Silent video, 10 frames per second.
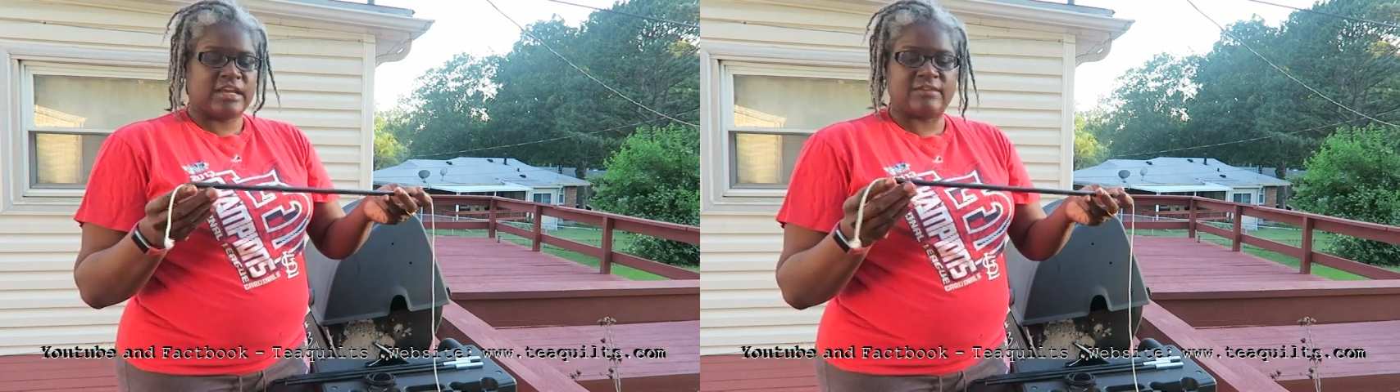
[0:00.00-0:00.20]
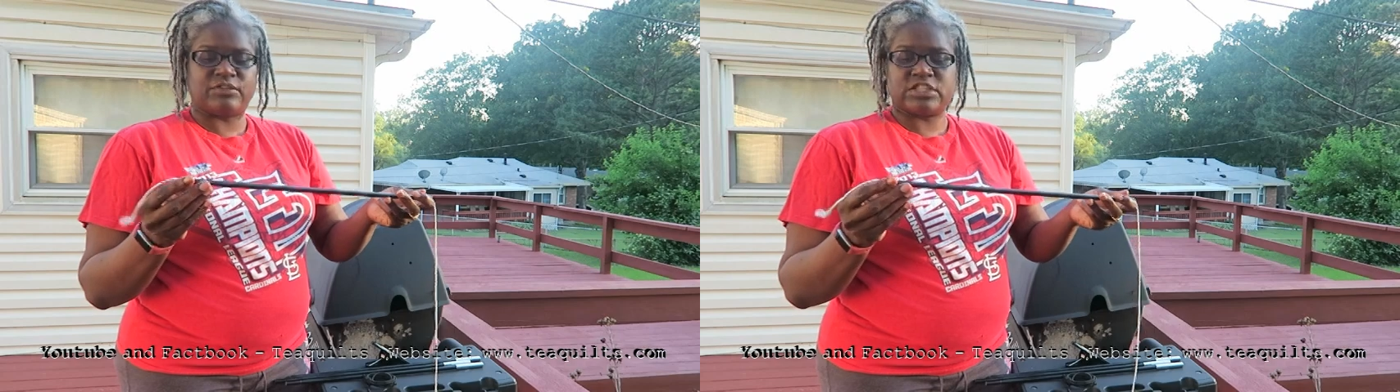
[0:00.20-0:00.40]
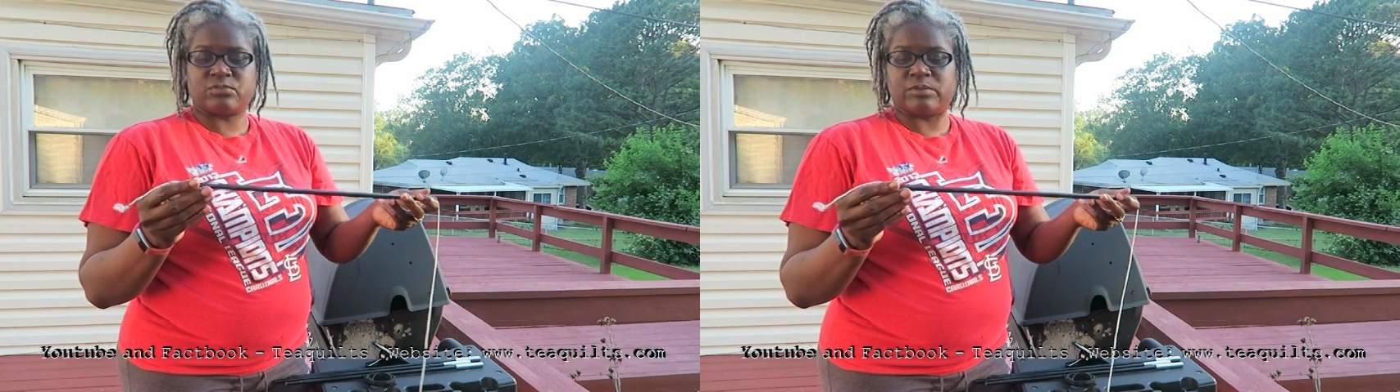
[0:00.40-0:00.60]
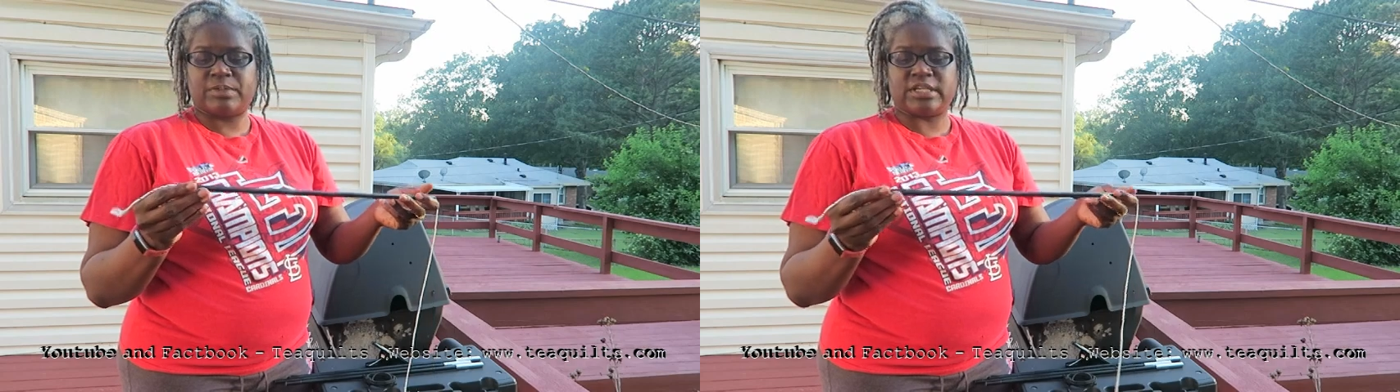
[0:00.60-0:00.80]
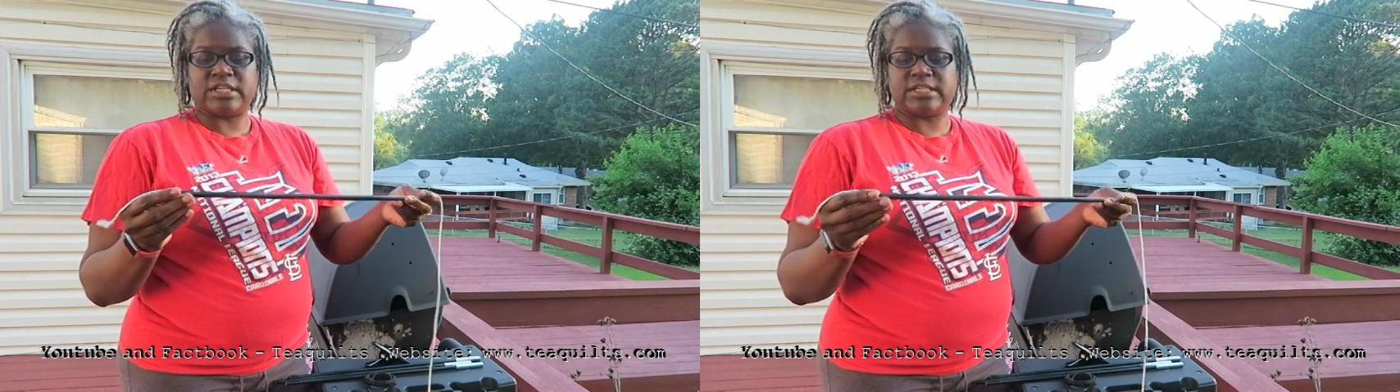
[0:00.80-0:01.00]
if this would
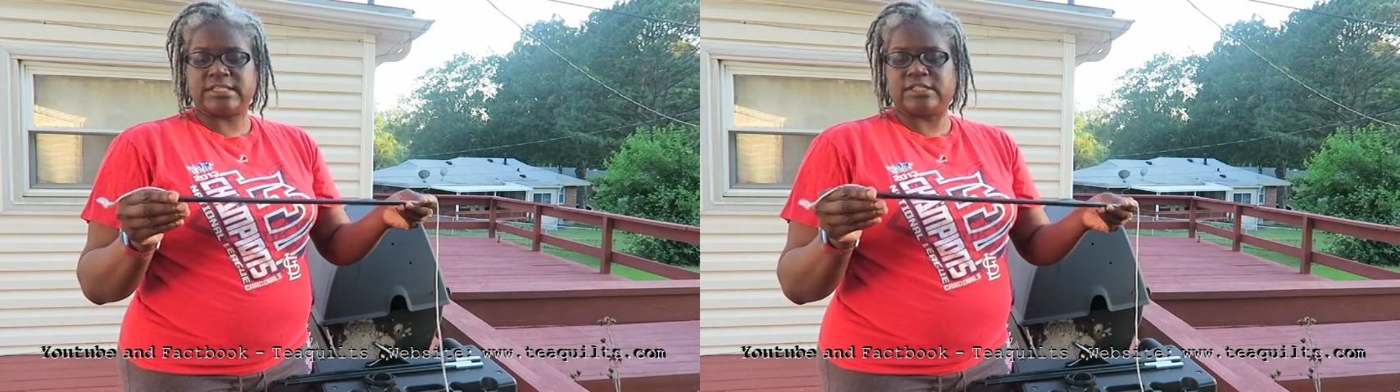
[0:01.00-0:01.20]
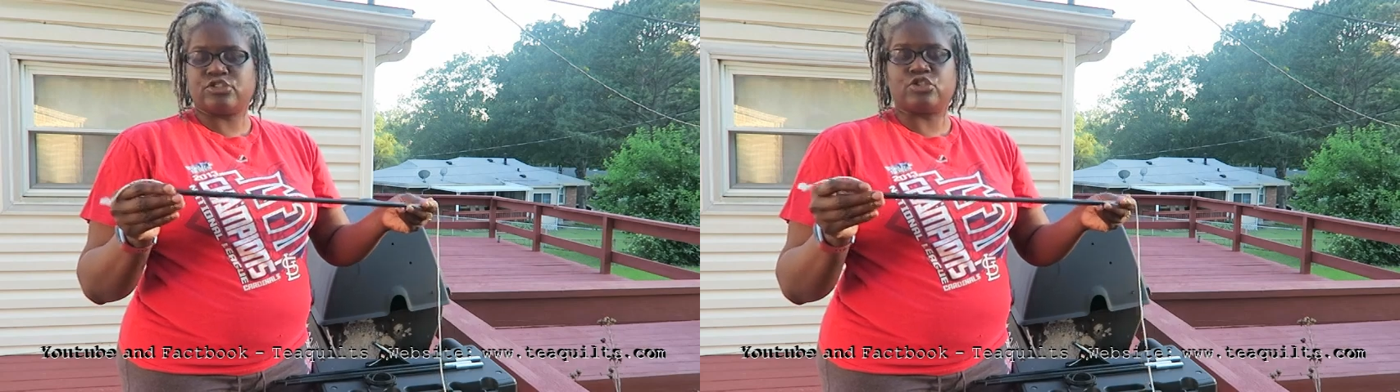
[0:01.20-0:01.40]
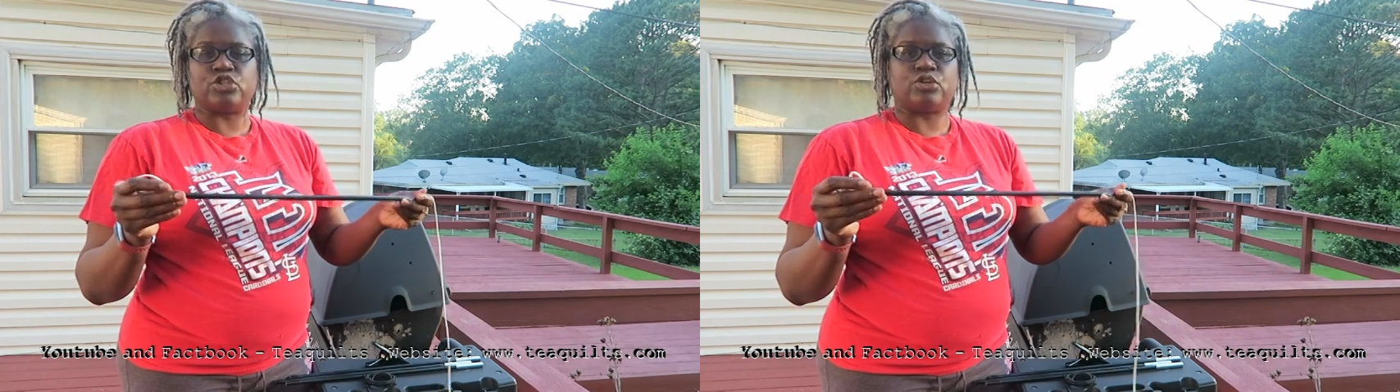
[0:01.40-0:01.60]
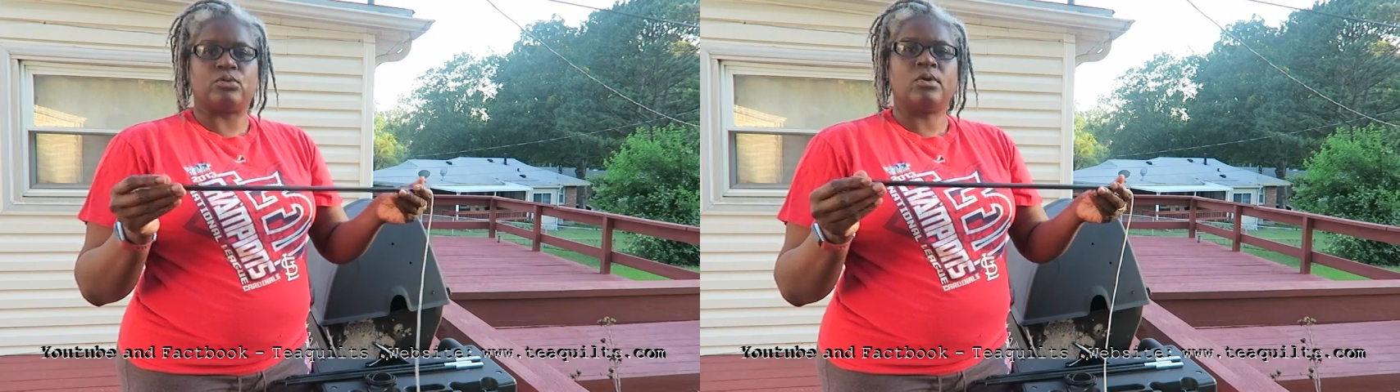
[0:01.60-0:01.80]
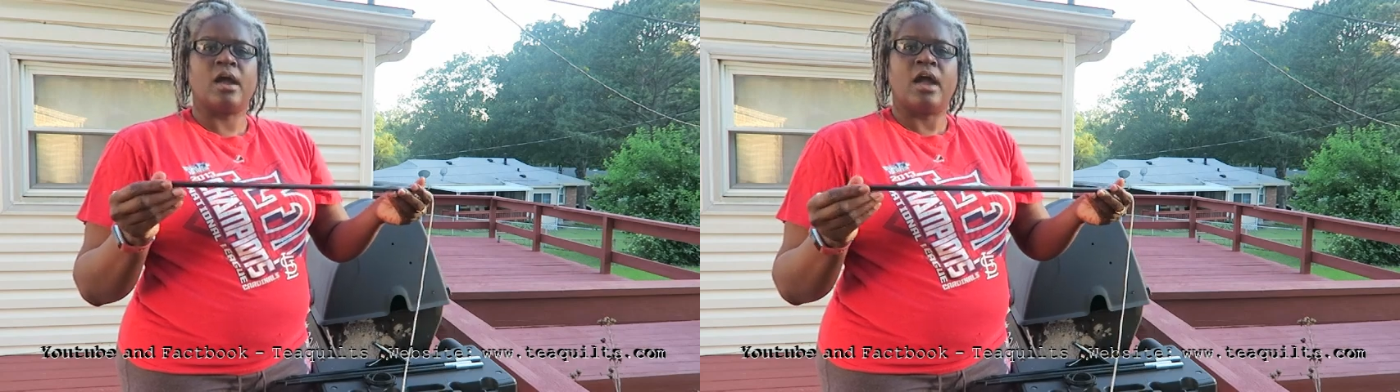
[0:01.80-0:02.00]
be easy to
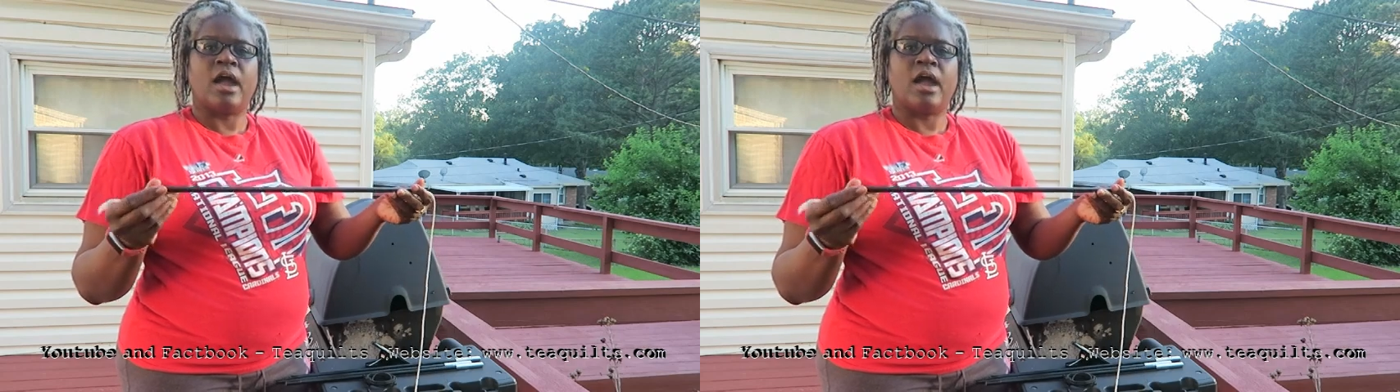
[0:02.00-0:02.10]
do.